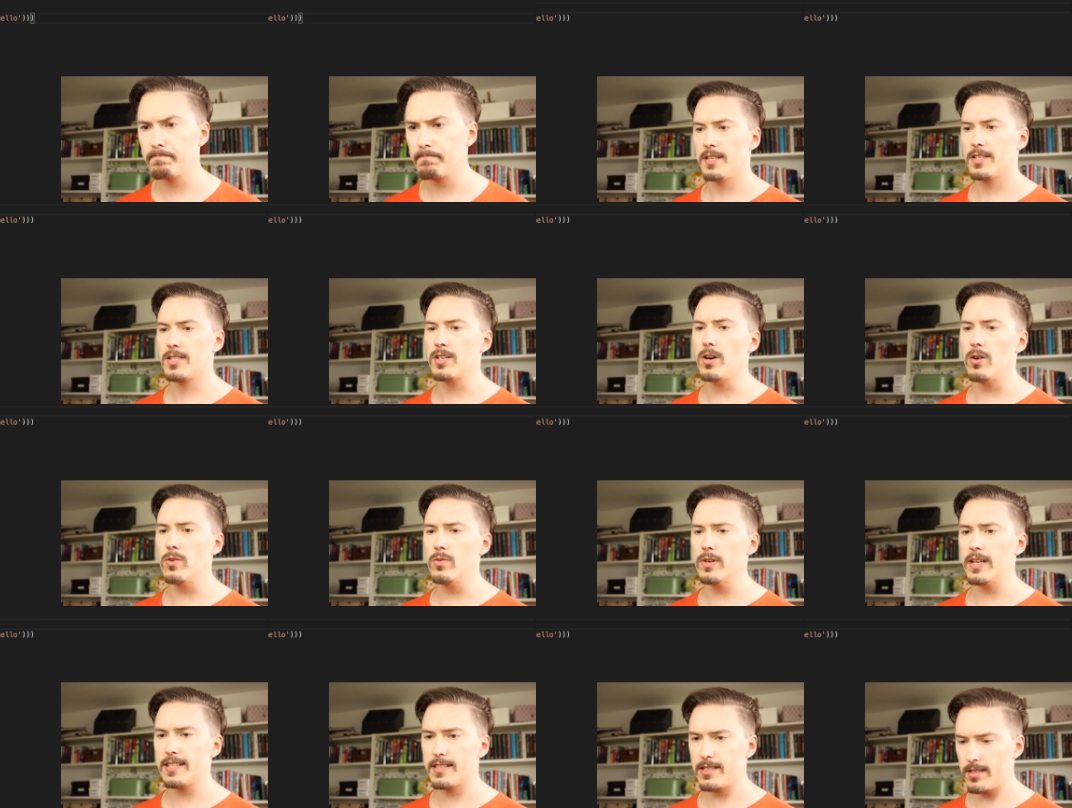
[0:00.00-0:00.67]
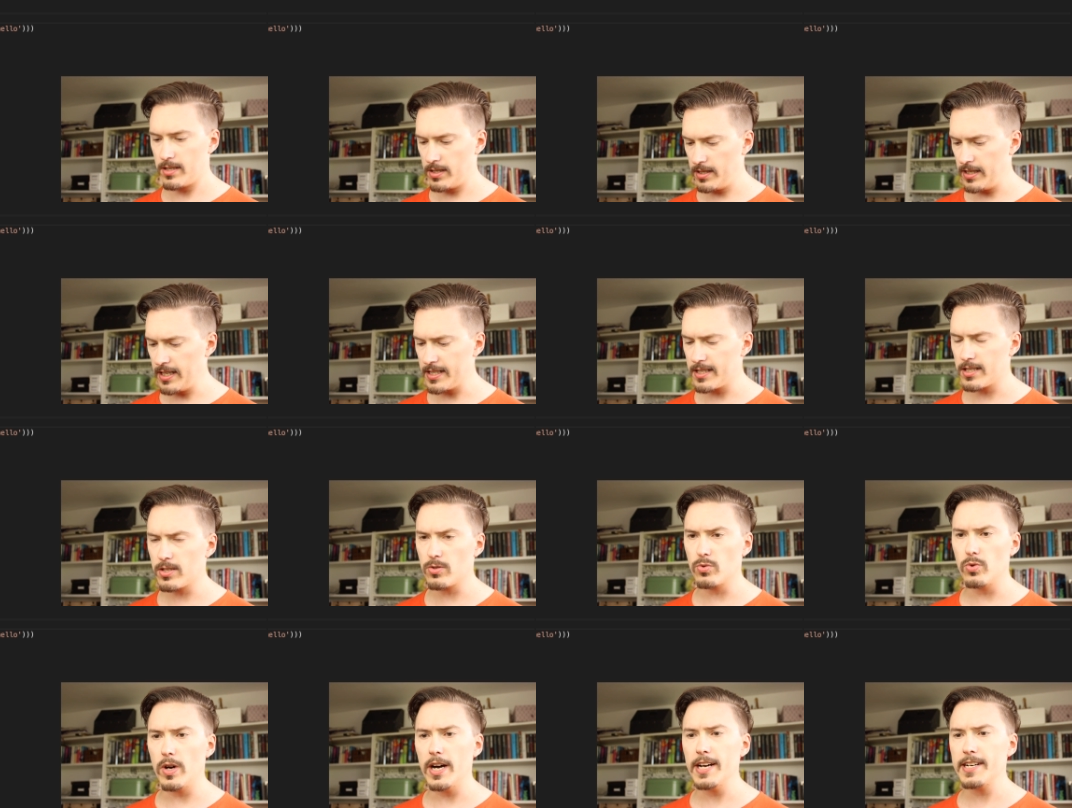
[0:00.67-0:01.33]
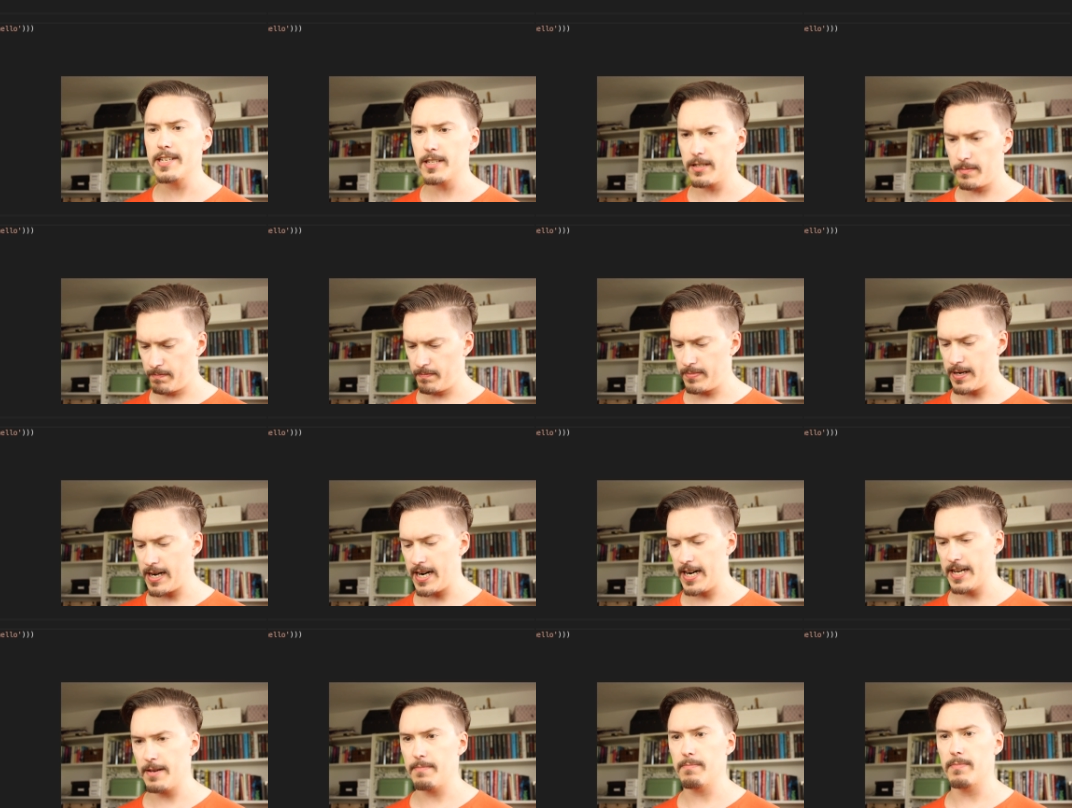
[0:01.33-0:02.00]
So let's write a
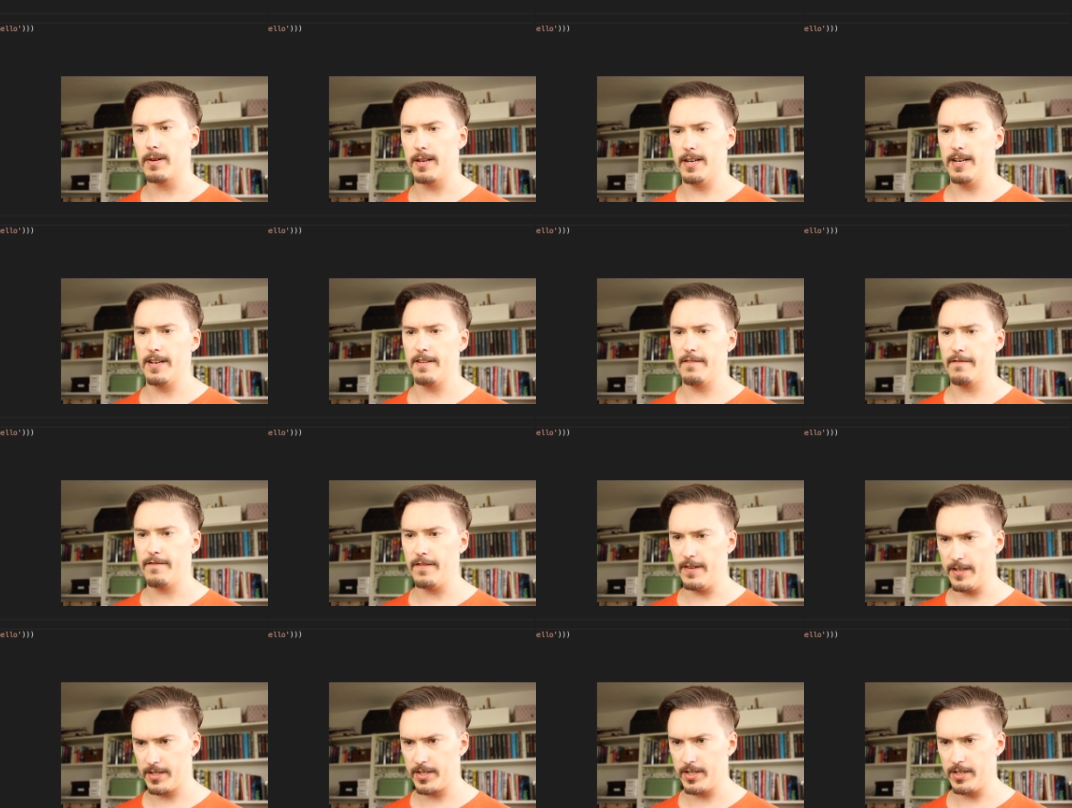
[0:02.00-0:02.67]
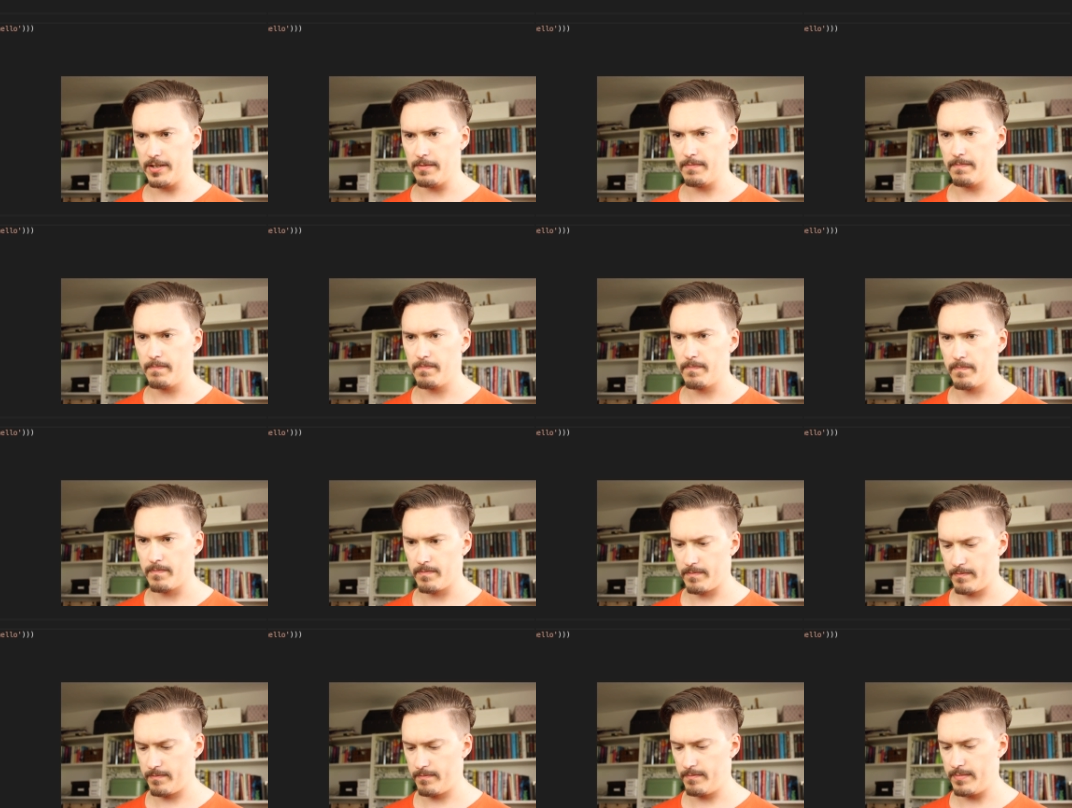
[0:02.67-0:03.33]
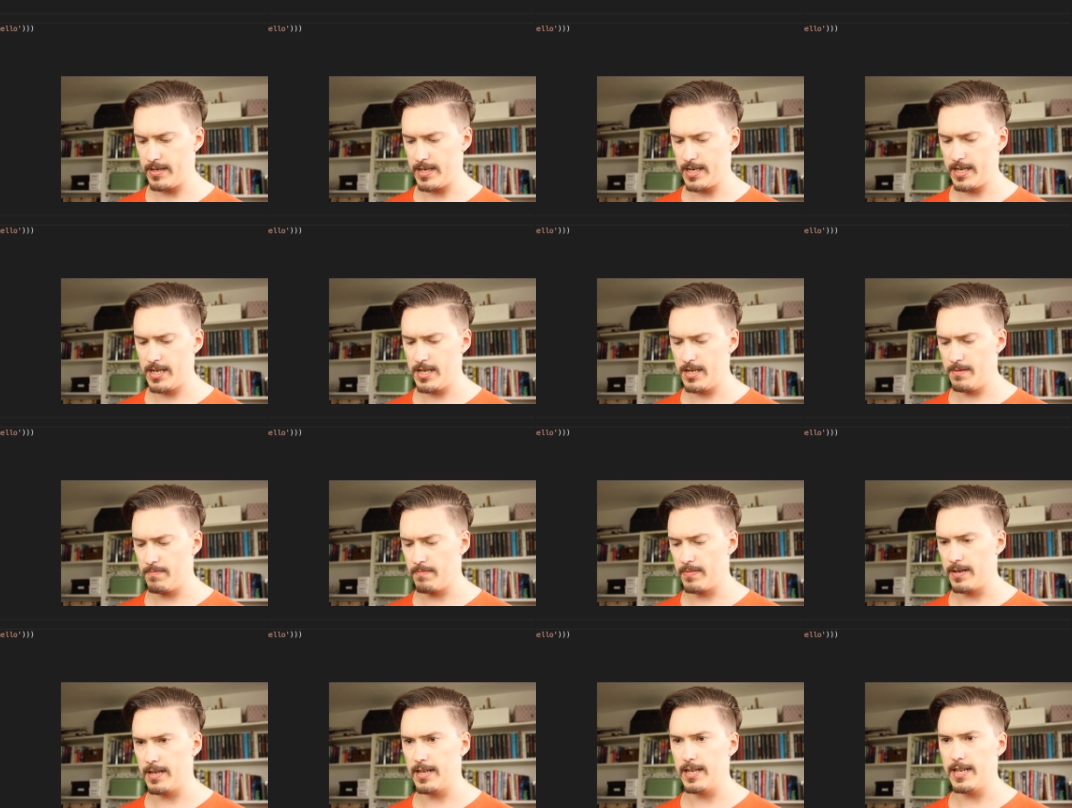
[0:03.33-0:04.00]
pipeline function.
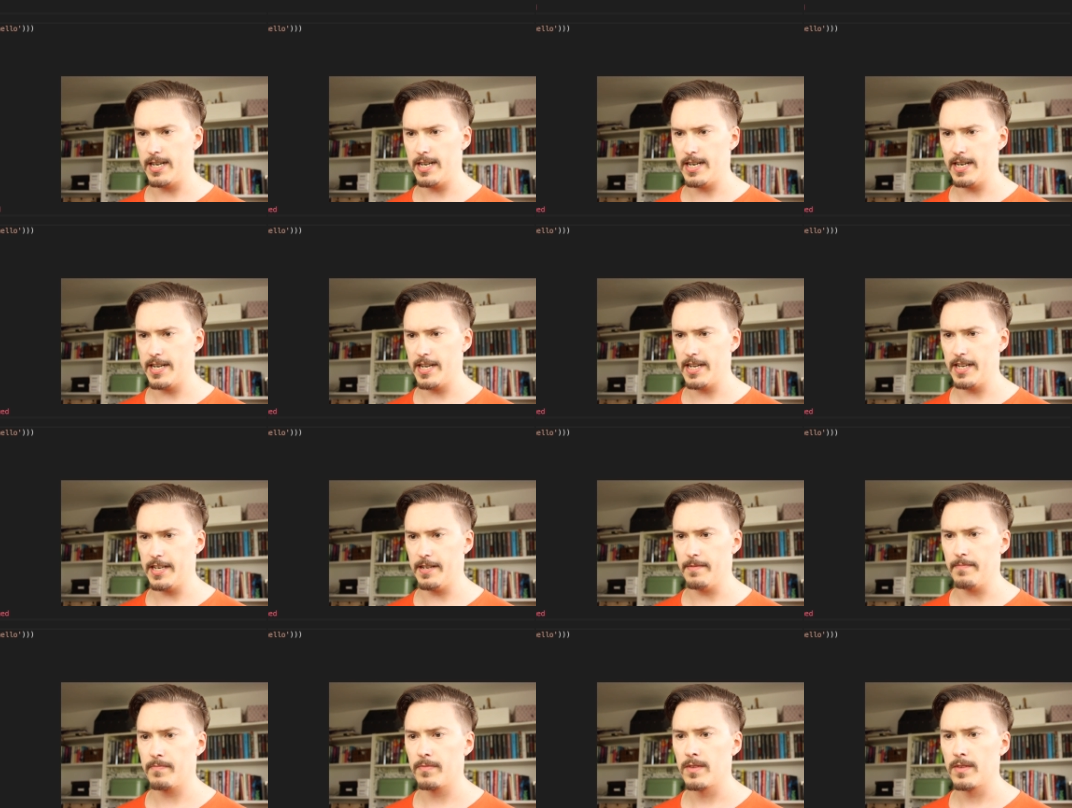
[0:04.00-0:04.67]
Pipeline.